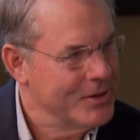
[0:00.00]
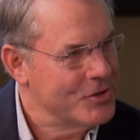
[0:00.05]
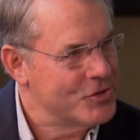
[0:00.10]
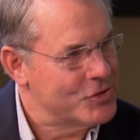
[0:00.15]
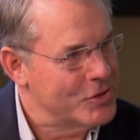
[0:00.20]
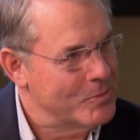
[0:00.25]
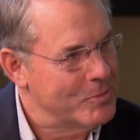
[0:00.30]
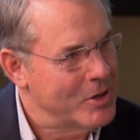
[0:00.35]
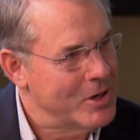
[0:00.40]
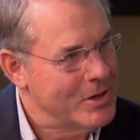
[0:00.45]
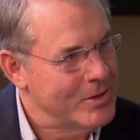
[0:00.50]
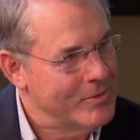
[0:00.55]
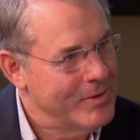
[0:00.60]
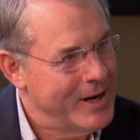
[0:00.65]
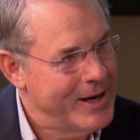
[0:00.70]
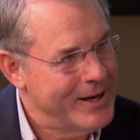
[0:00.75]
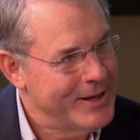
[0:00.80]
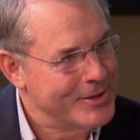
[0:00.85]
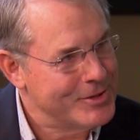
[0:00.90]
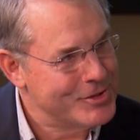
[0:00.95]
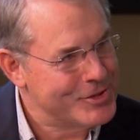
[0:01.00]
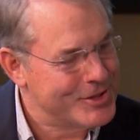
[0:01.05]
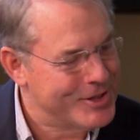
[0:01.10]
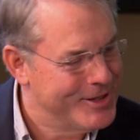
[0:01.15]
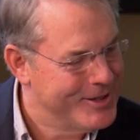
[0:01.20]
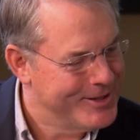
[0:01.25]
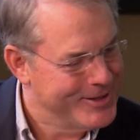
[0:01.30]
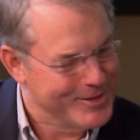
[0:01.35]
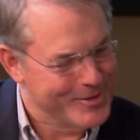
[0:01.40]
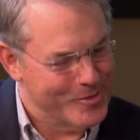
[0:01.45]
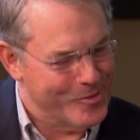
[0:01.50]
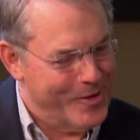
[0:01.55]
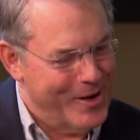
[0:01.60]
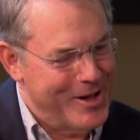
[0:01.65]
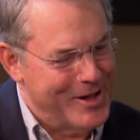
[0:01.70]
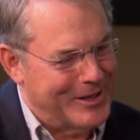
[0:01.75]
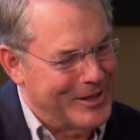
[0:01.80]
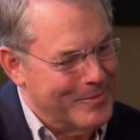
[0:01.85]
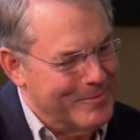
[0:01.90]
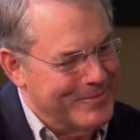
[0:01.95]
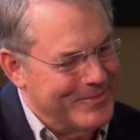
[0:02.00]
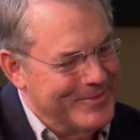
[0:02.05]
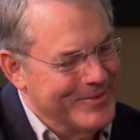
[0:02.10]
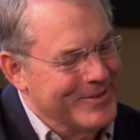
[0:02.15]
So, Bert Raynes, welcome